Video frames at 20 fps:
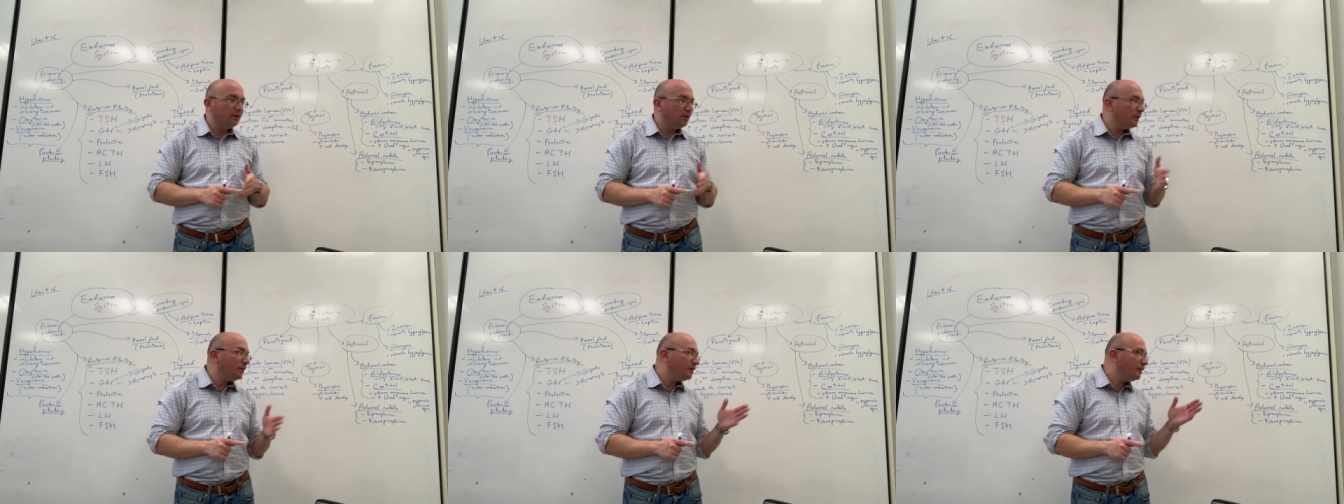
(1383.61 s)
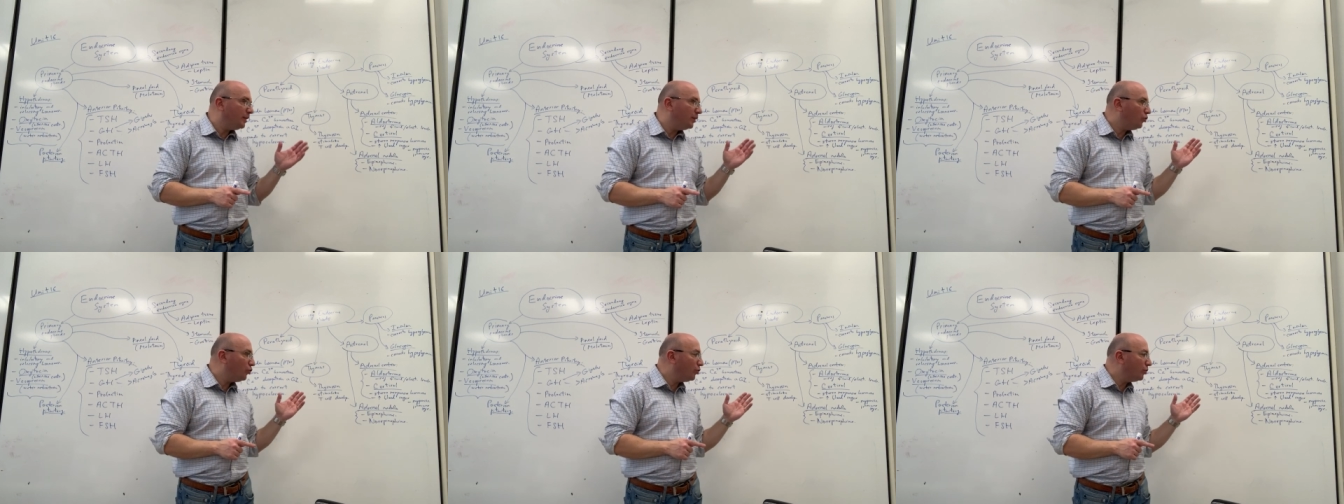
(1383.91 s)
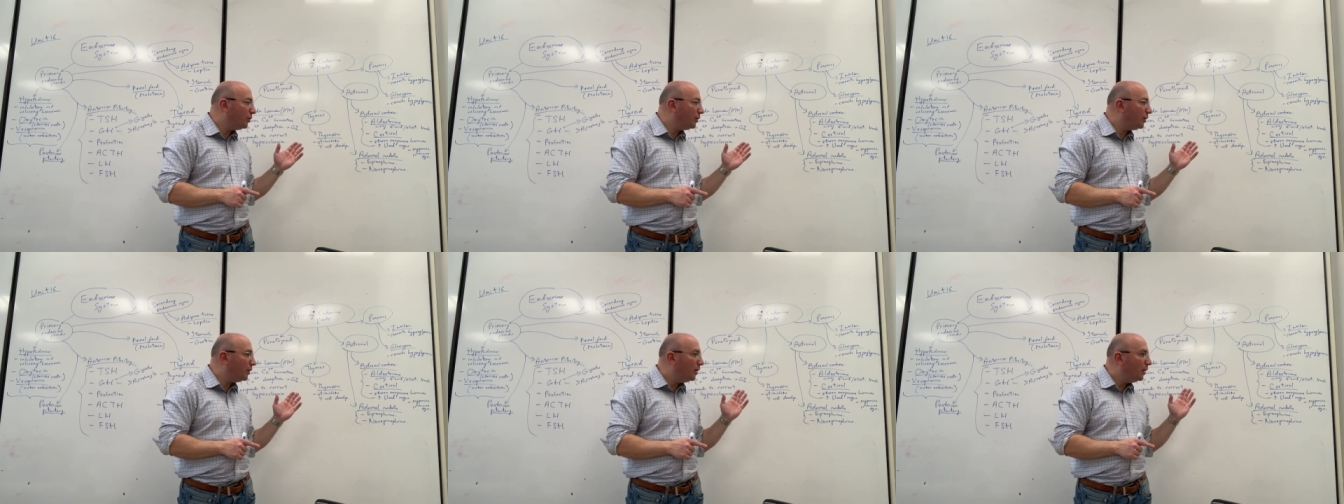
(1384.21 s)
It
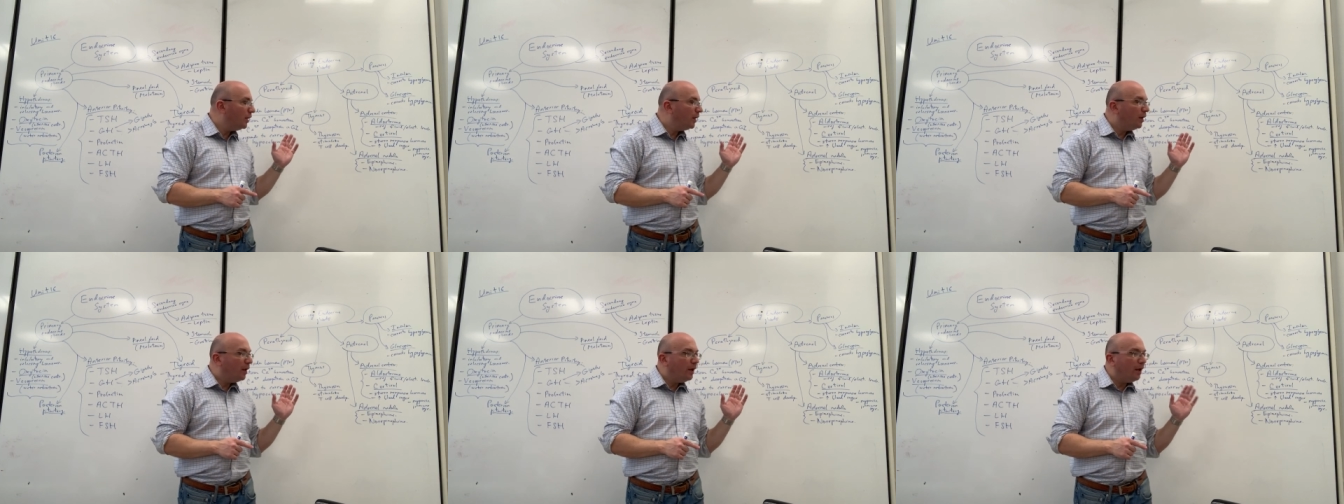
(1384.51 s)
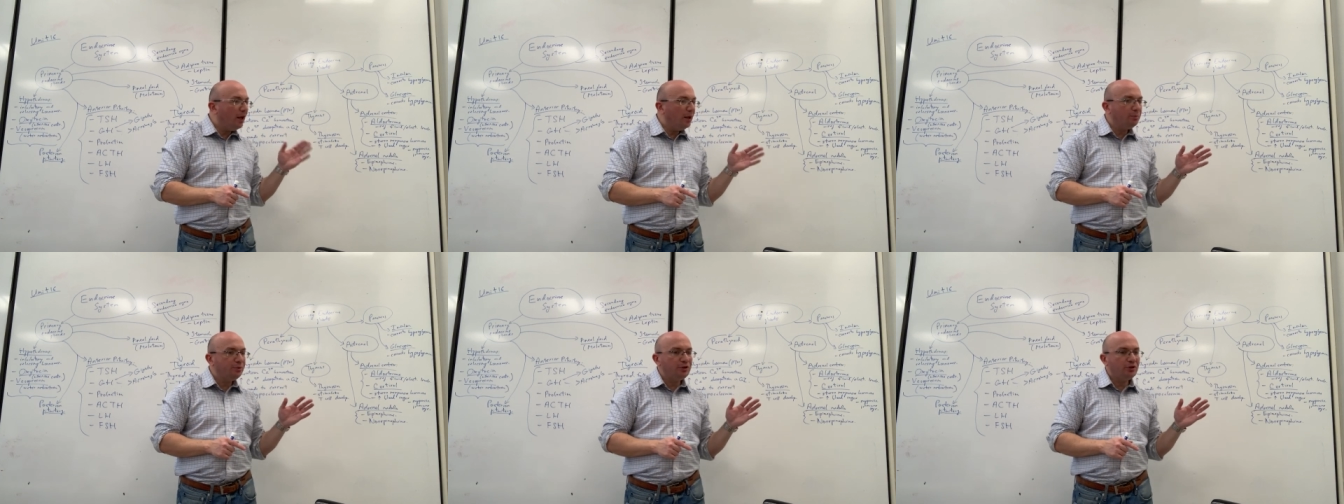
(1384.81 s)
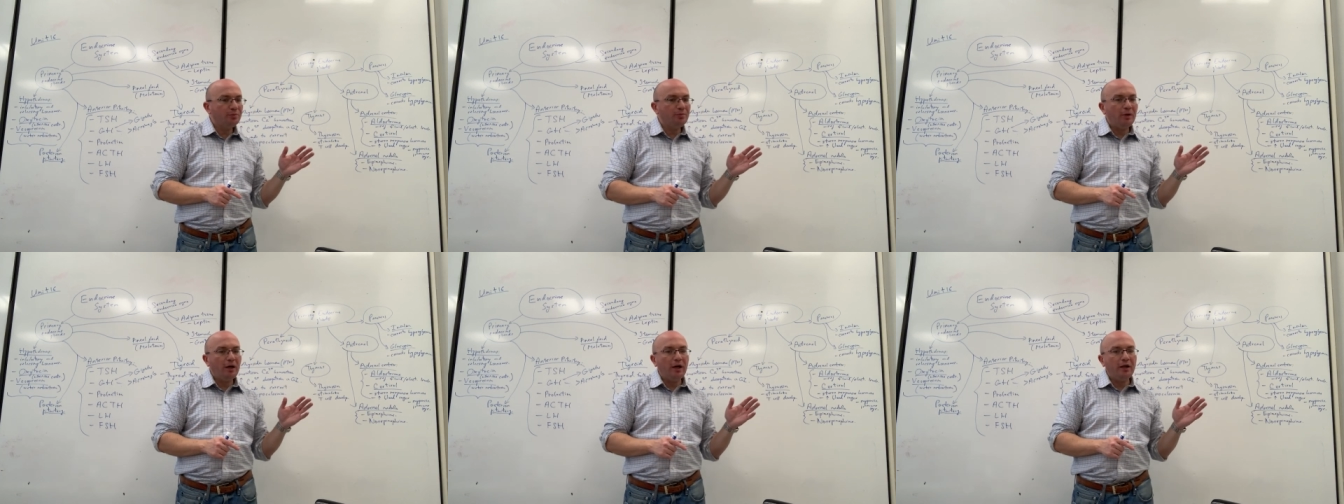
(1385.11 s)
essentially helps
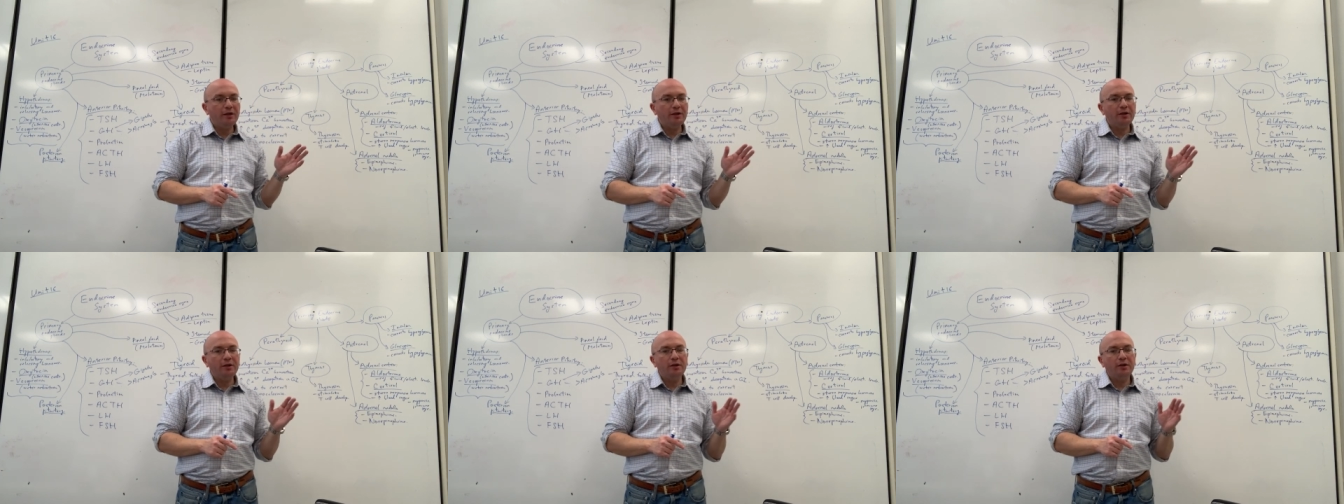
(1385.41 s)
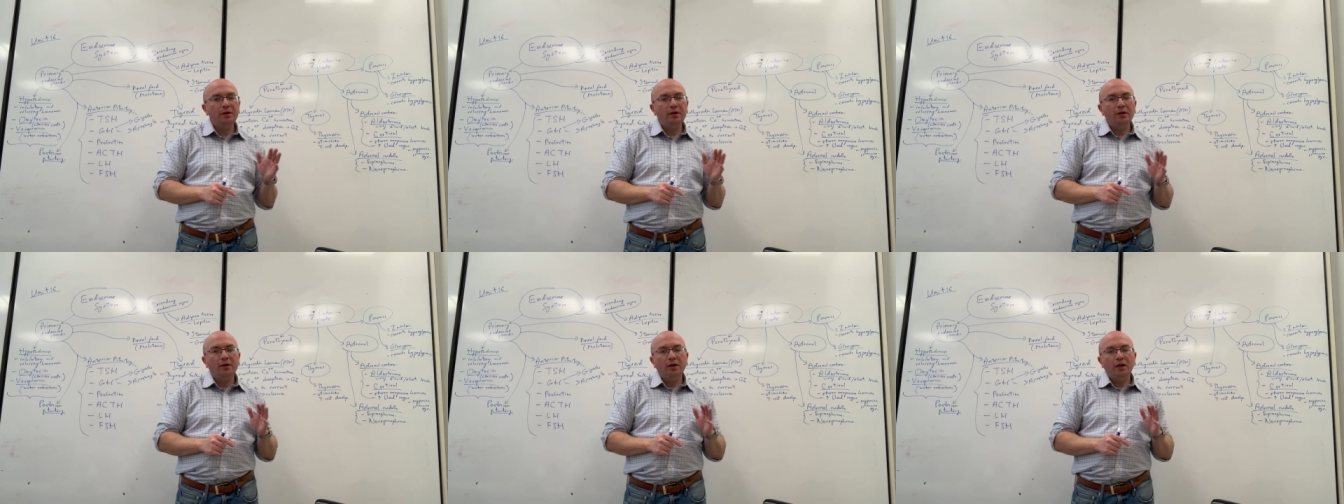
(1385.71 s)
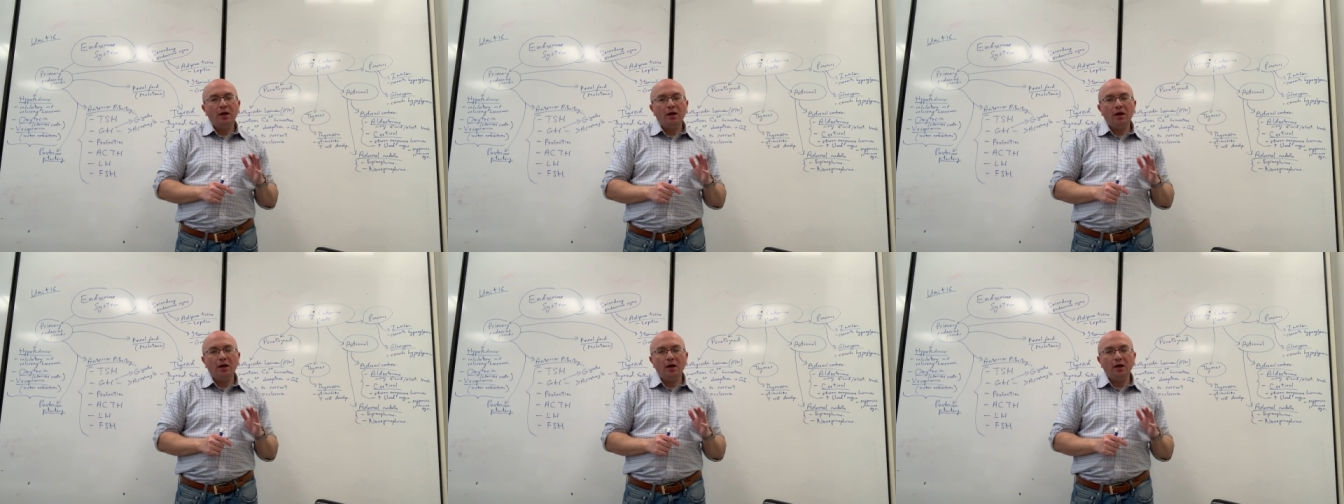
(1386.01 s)
your body
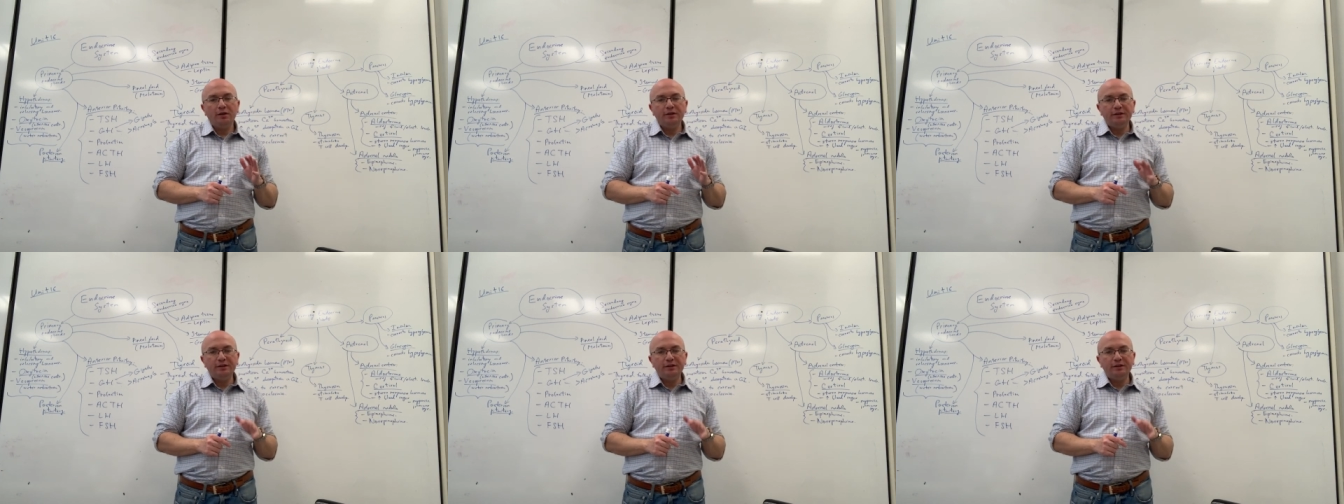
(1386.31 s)
uh,